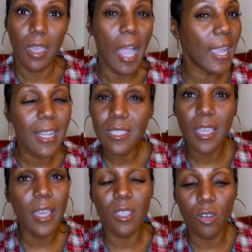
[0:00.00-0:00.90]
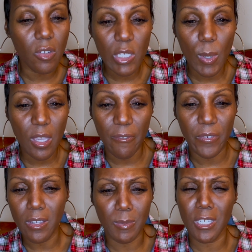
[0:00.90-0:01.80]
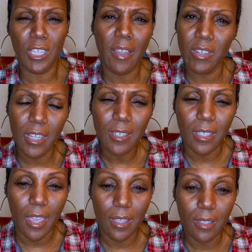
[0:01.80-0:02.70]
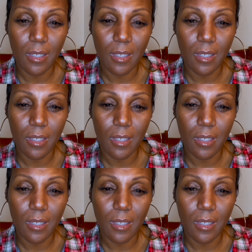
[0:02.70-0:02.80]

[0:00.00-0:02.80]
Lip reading: Like I said, the only reason why you have fear is because you haven't done it yet.